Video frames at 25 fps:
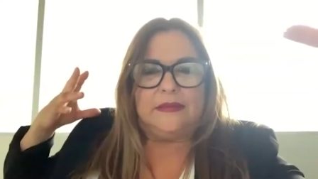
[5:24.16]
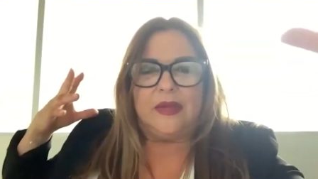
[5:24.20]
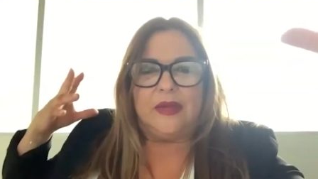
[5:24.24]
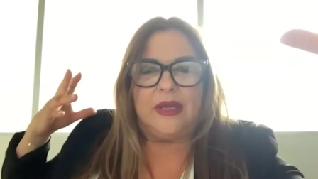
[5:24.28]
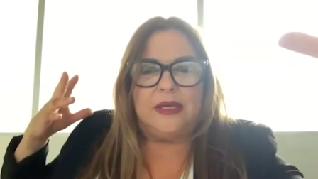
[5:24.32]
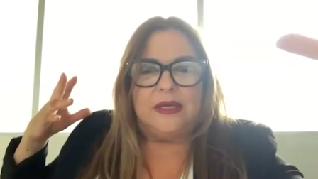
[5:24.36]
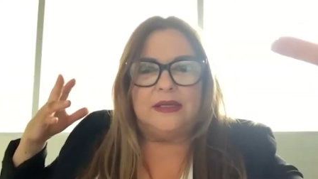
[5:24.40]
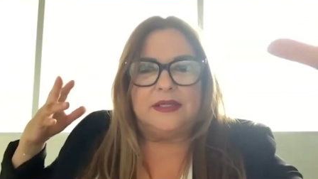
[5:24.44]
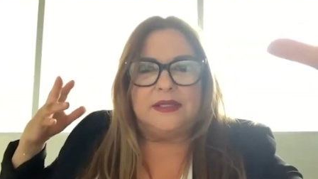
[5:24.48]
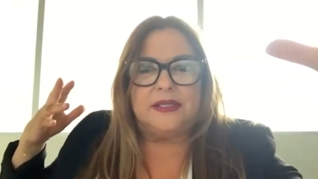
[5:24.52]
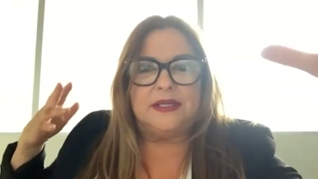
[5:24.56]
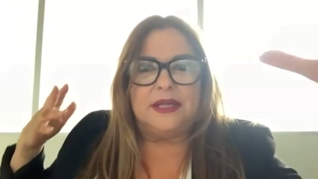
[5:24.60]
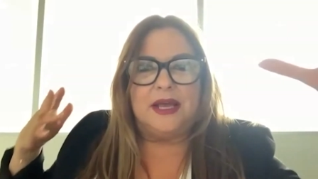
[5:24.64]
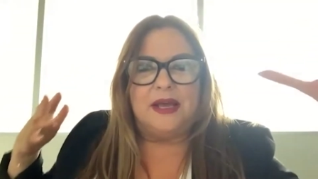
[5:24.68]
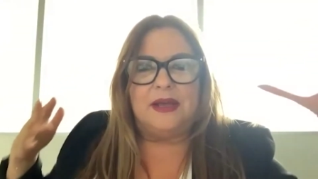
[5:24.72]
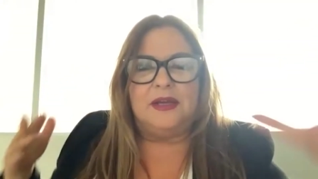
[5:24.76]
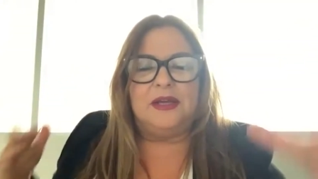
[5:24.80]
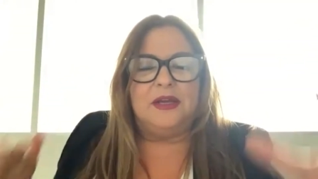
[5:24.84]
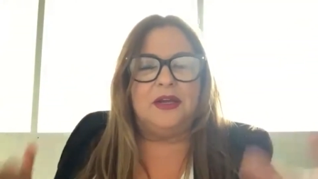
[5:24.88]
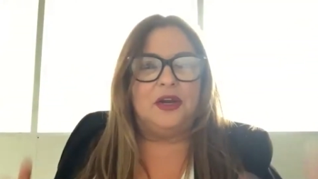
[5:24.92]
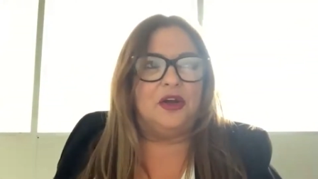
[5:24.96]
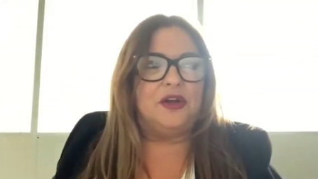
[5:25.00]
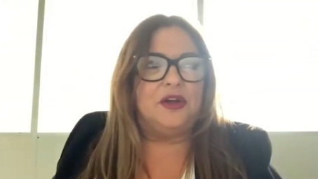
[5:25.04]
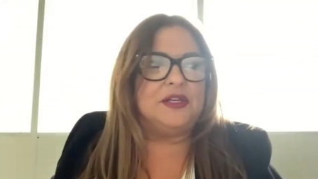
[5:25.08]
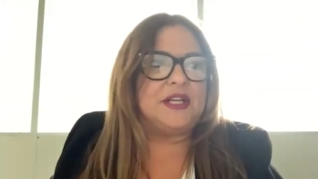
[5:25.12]
there's
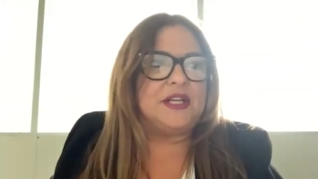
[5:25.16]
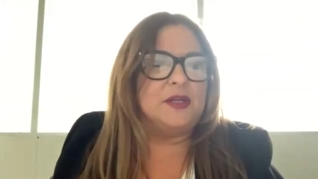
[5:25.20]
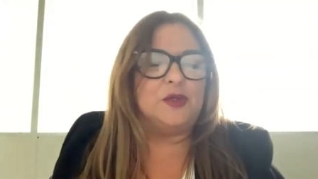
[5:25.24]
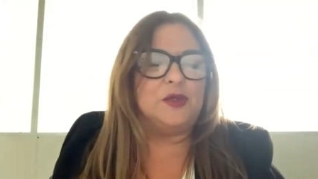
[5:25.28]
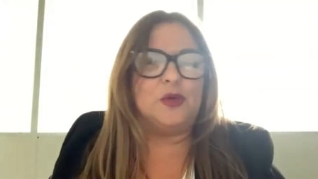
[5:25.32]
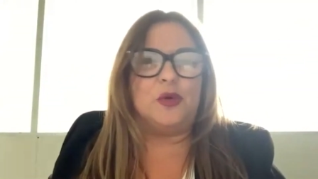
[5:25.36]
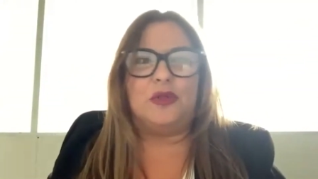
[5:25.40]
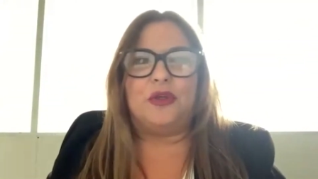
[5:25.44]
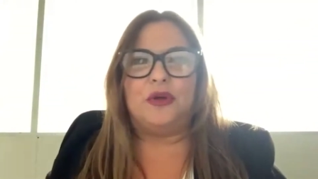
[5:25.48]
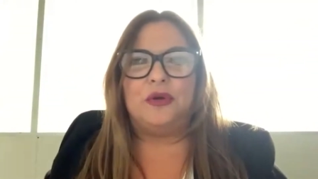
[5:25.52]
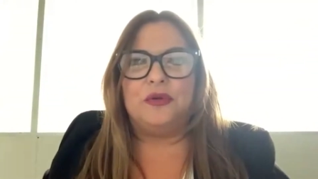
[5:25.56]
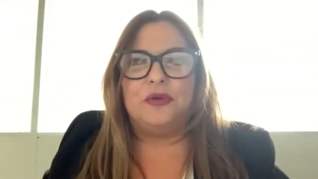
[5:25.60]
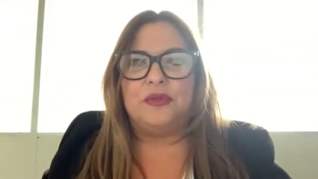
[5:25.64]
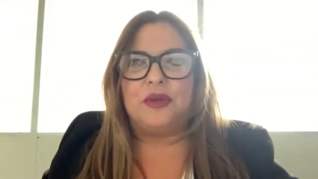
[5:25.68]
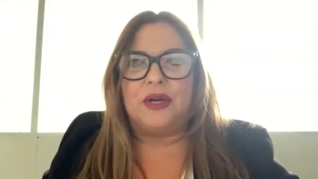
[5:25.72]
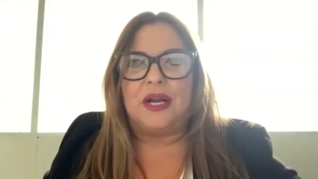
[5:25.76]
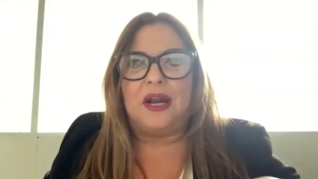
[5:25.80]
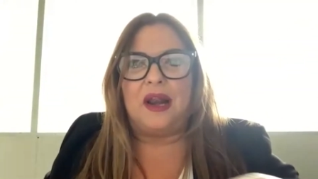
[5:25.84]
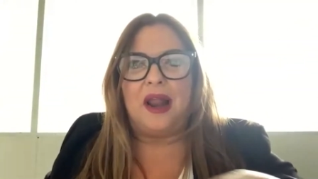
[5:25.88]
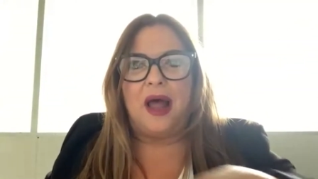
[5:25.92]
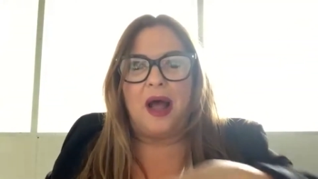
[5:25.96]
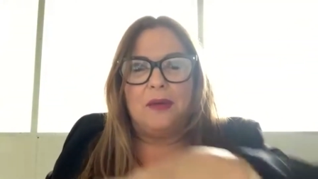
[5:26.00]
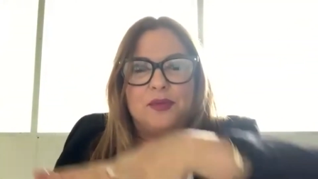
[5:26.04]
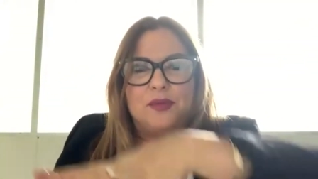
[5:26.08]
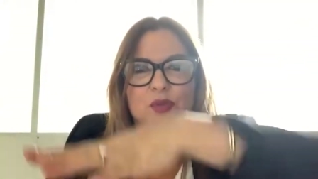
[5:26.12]
you know does all the the
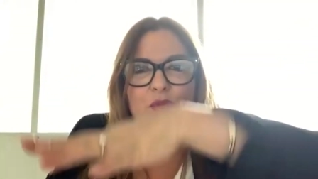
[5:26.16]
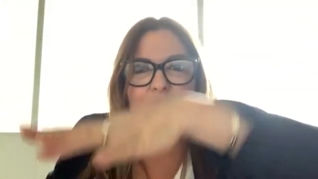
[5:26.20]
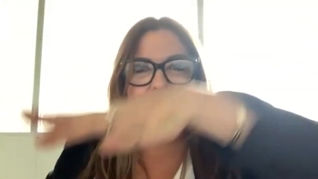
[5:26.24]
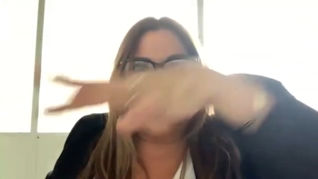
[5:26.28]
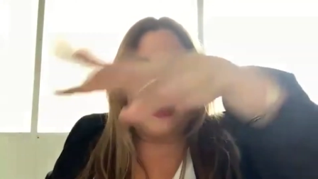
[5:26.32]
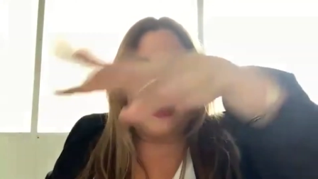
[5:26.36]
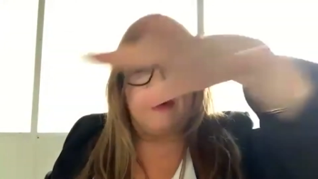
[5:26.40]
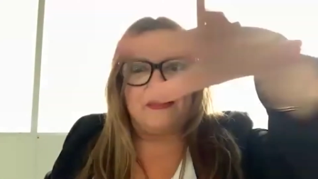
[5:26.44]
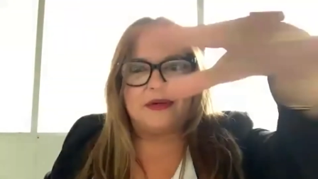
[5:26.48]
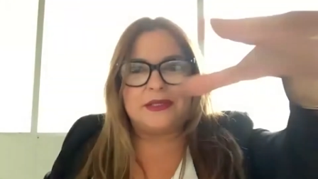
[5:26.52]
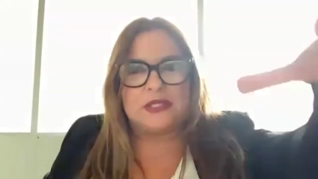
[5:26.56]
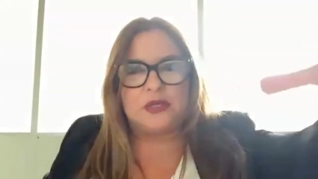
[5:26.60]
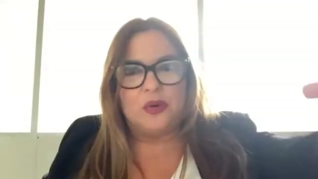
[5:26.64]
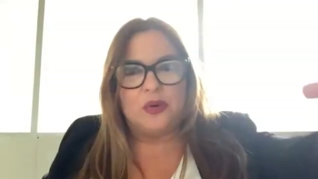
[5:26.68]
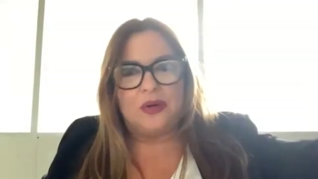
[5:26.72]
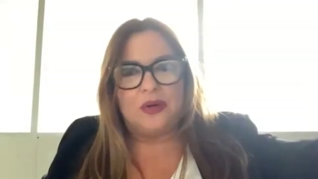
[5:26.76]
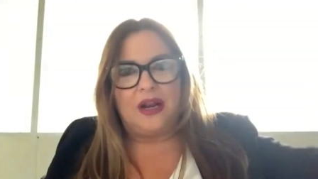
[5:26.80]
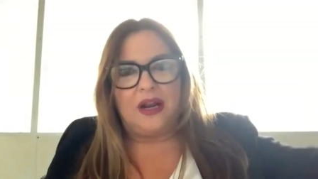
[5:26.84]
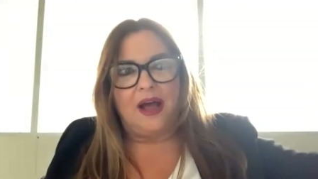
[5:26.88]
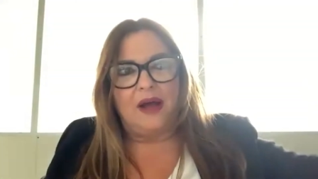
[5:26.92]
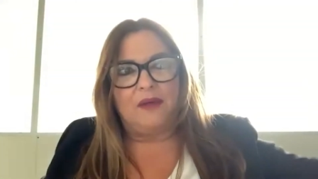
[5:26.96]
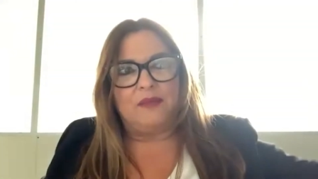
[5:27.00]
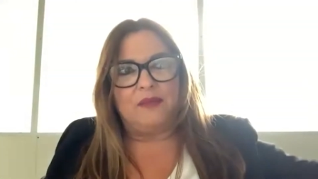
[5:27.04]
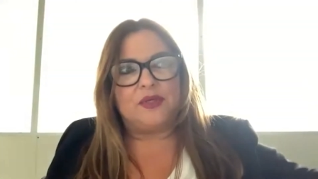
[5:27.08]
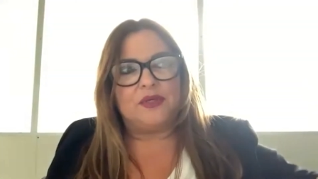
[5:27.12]
clubs or the RSL
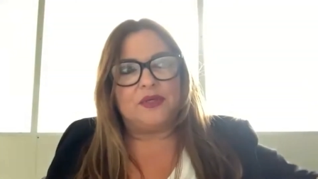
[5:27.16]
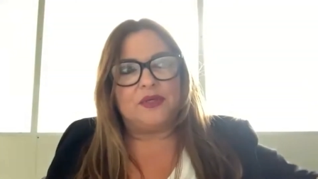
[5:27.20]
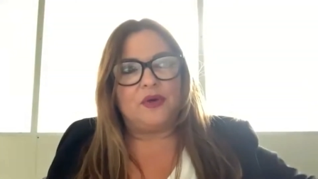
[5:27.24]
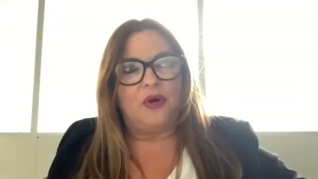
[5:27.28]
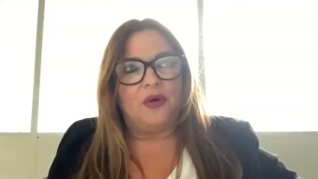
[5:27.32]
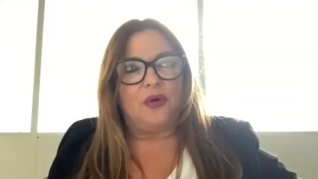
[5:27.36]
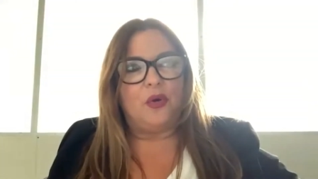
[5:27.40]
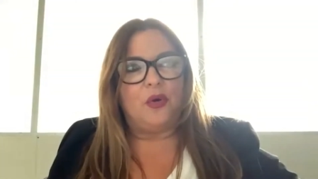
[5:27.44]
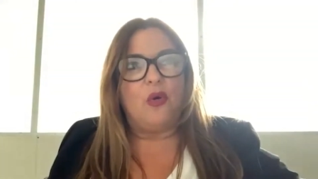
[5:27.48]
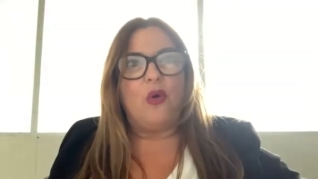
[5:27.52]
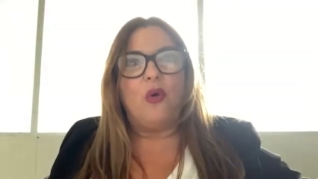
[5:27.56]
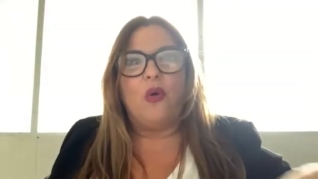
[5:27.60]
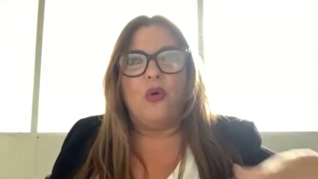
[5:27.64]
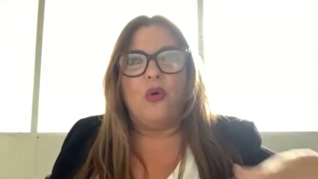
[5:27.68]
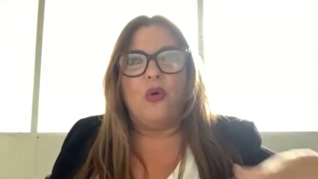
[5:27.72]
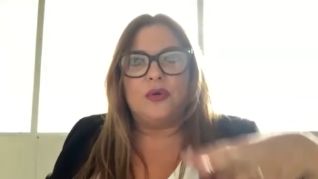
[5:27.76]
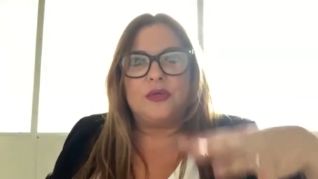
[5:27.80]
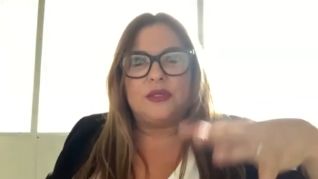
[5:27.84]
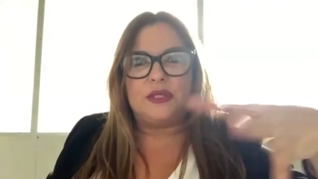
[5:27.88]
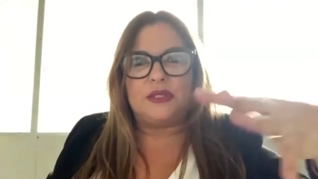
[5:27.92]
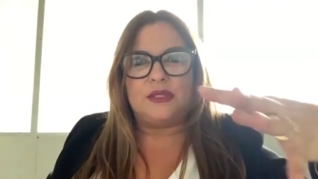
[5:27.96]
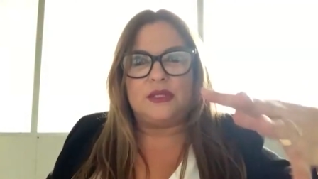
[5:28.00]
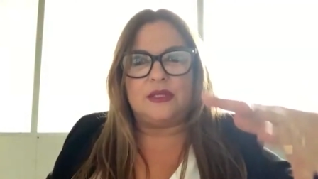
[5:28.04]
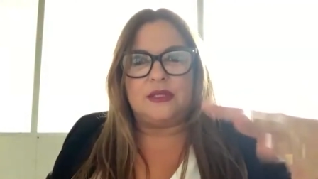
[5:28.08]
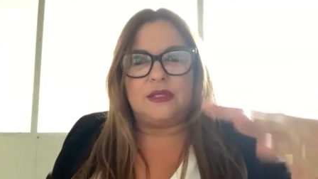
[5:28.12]
clubs on a
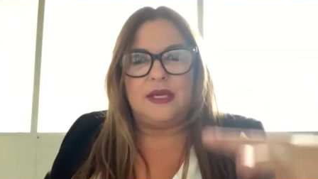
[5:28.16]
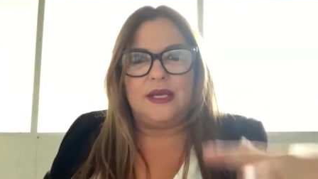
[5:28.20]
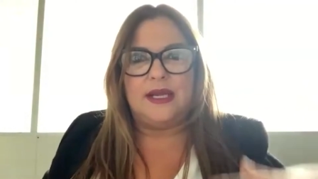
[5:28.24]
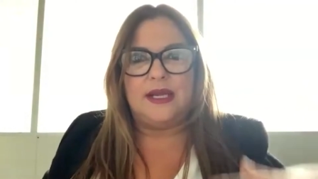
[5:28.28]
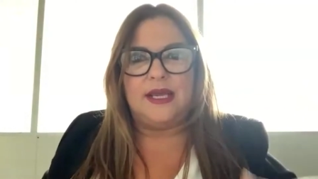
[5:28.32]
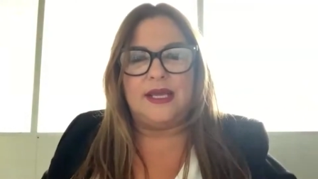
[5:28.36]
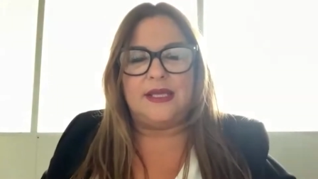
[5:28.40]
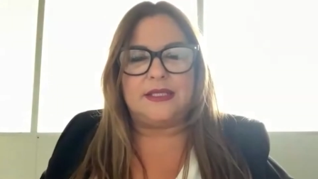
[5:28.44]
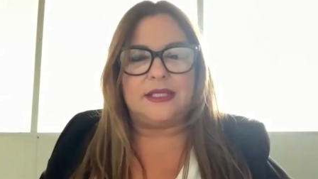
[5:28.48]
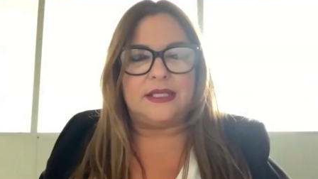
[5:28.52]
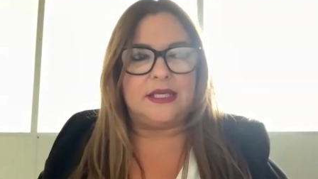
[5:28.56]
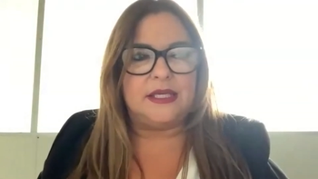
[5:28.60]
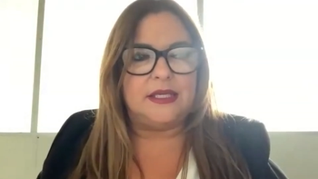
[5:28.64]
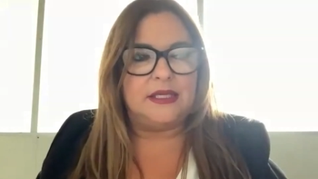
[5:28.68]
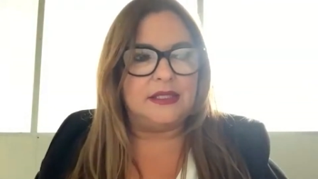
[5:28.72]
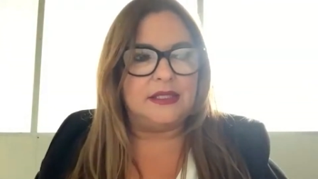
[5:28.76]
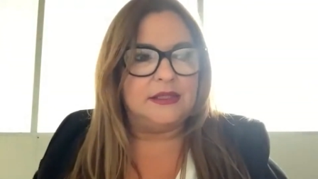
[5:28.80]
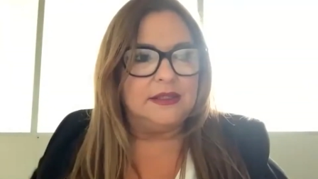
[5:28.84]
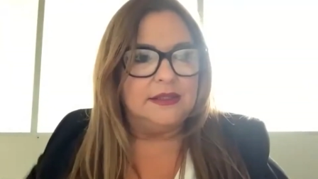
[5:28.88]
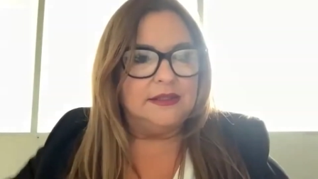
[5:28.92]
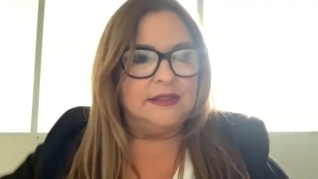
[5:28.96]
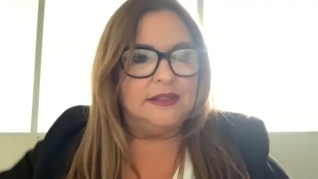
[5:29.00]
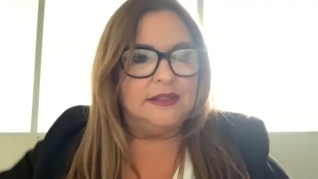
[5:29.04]
horse and he's the